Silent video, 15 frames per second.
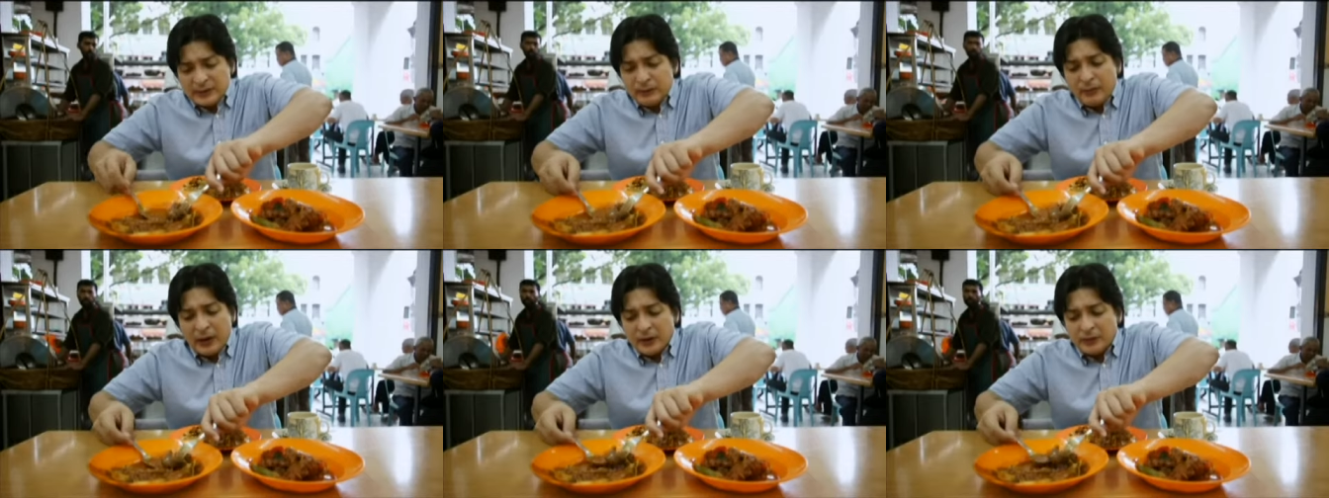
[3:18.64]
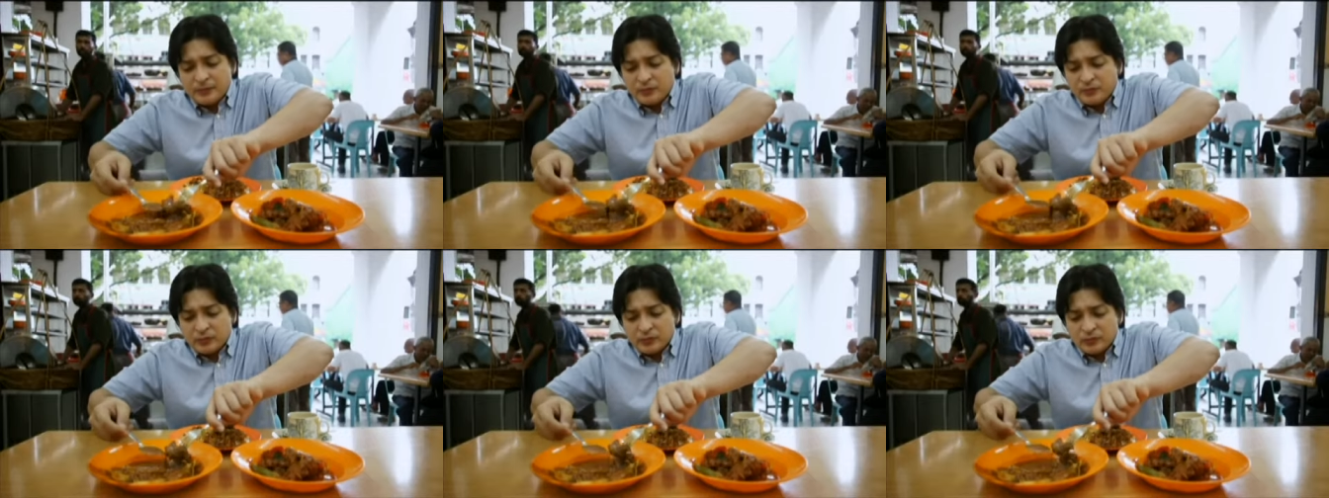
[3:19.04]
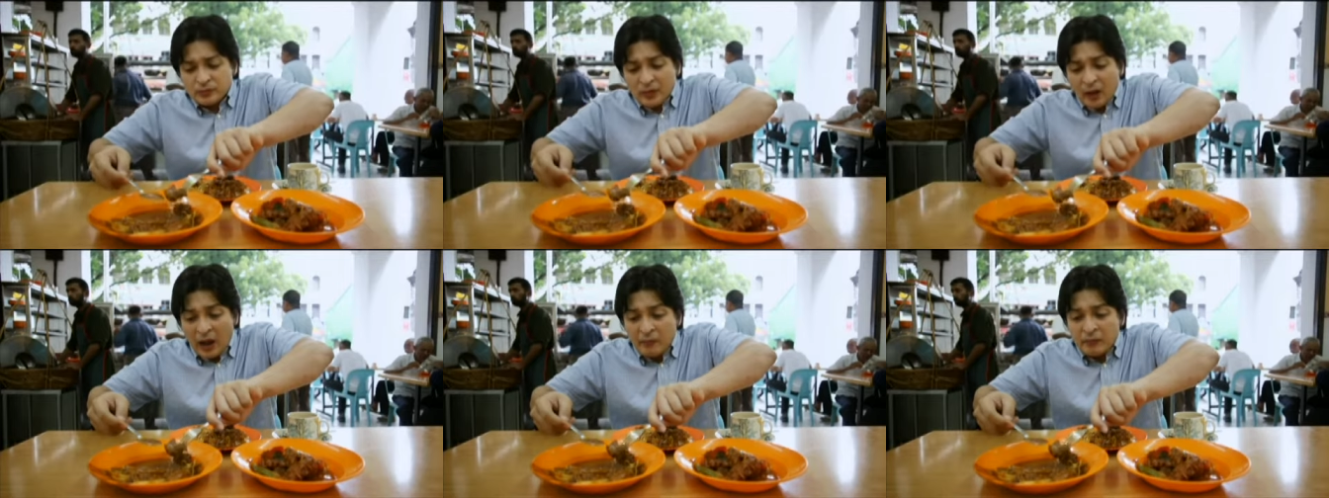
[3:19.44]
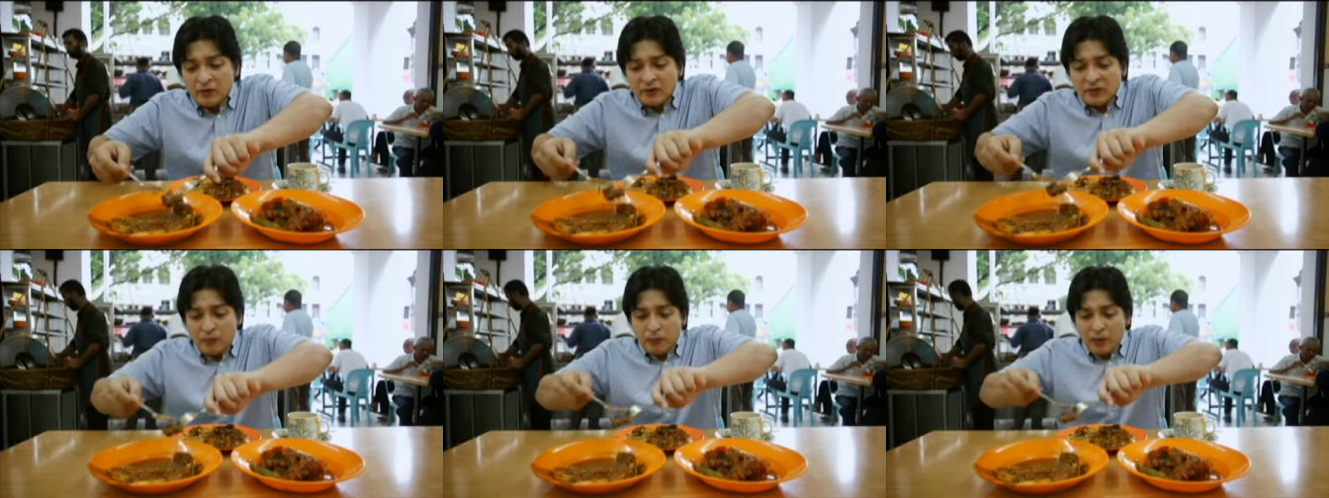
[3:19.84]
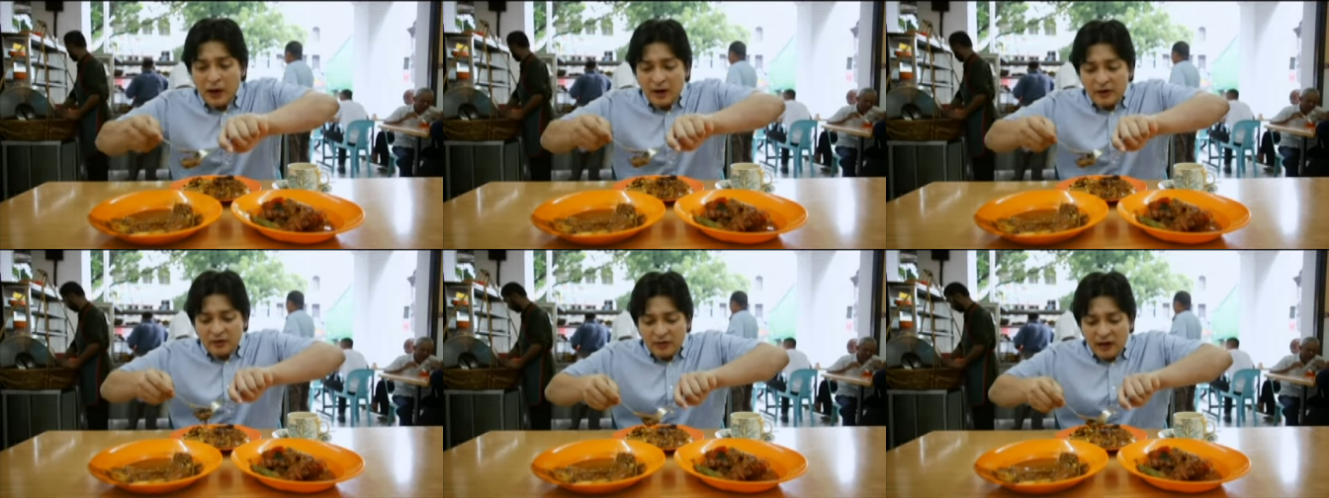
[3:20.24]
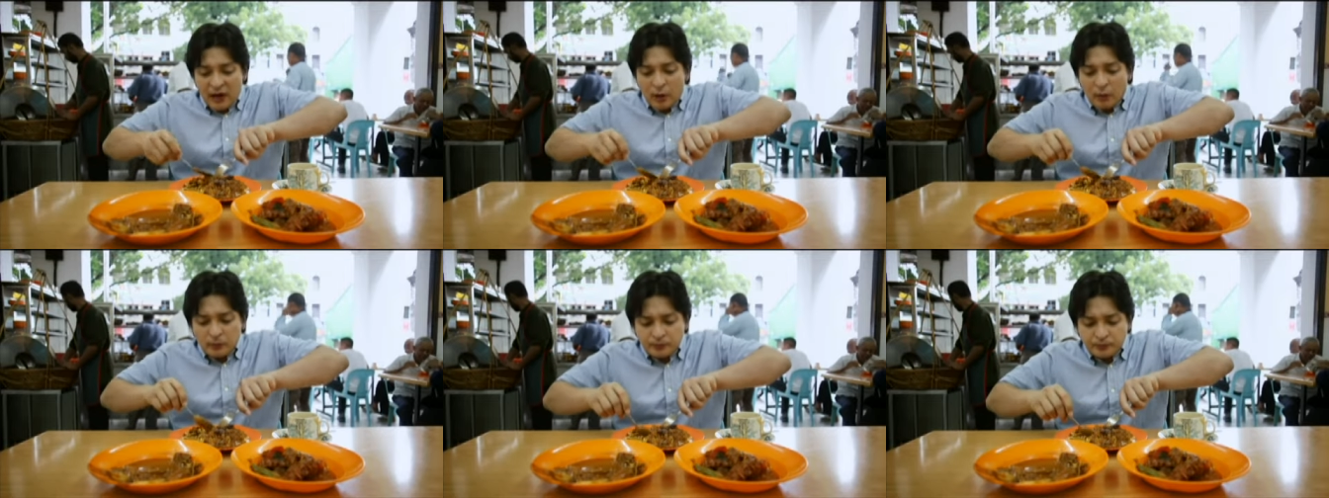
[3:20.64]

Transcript: But I'm just surprised how